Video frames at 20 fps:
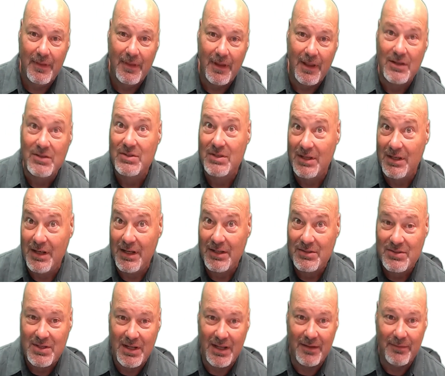I'll see you
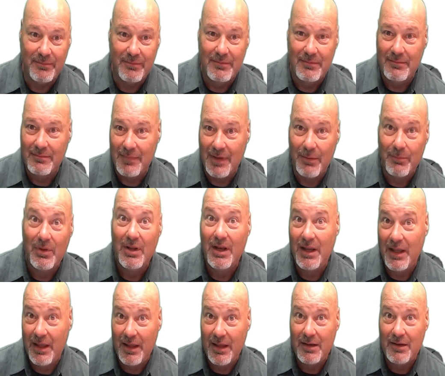next time. I'm
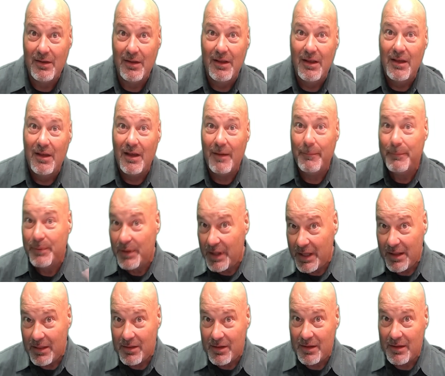going to
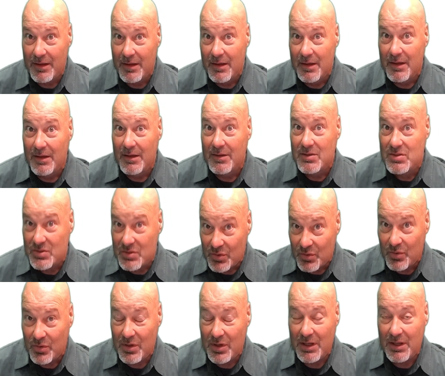play the
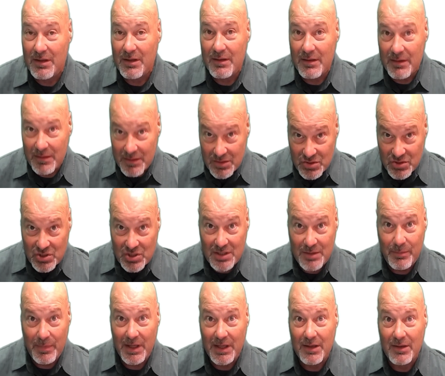story, the
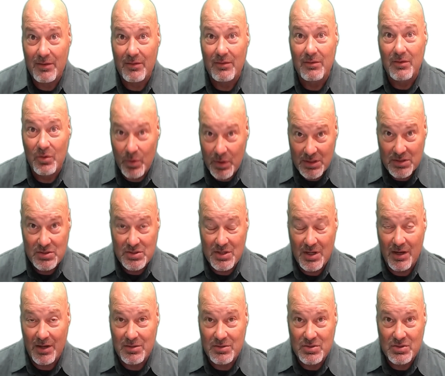Gmail
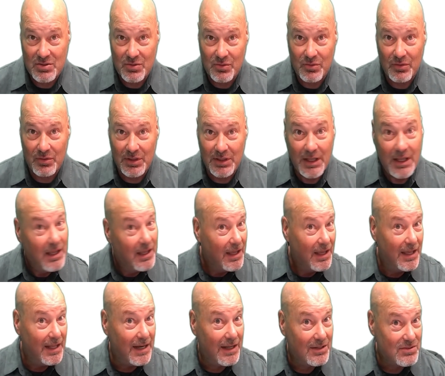QuickStart story,
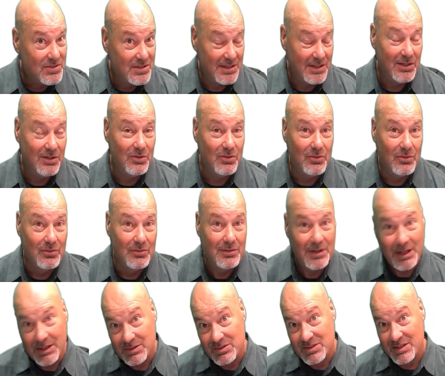and I'll see you
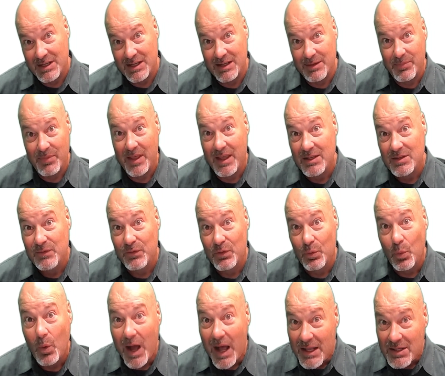next time. Thanks for
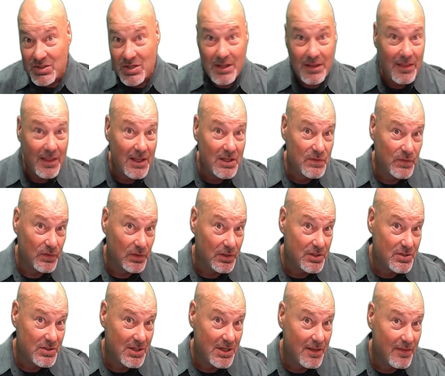watching. Thanks for
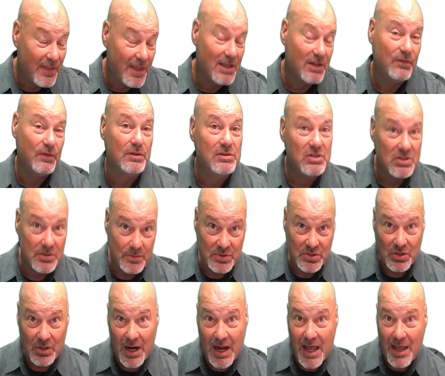listening. Thanks for
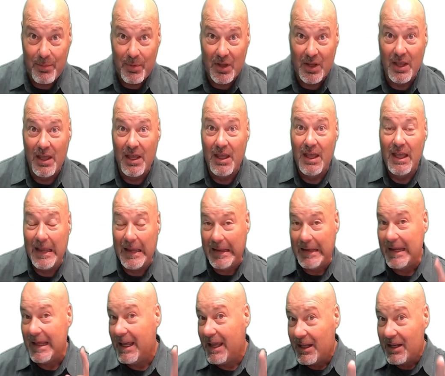subscribing.
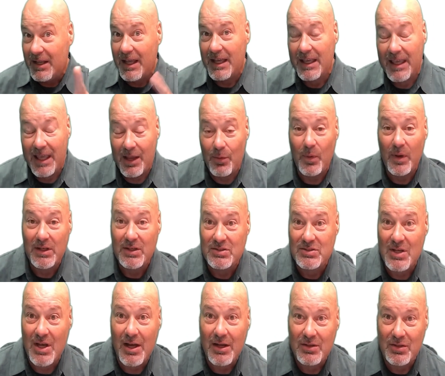And Andy, I can't wait to
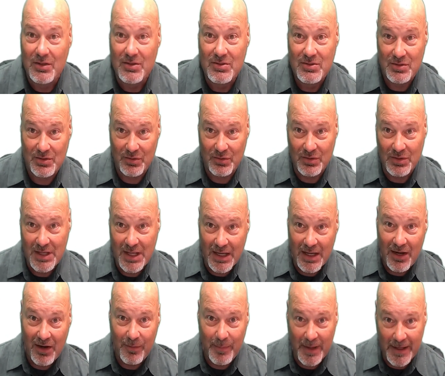talk to you soon. Take
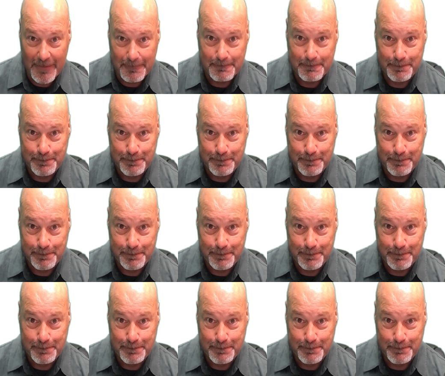care, man.